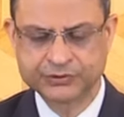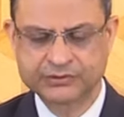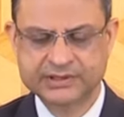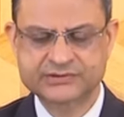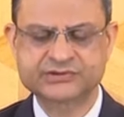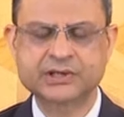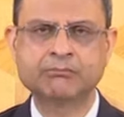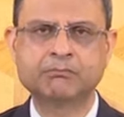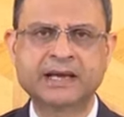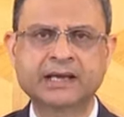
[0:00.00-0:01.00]
that
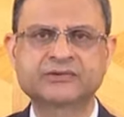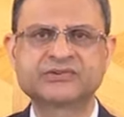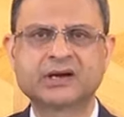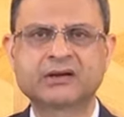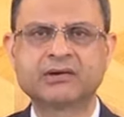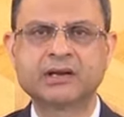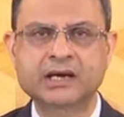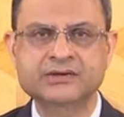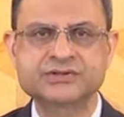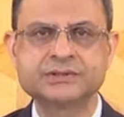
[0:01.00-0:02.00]
some banks are
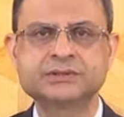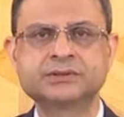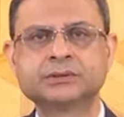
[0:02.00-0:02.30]
reluctant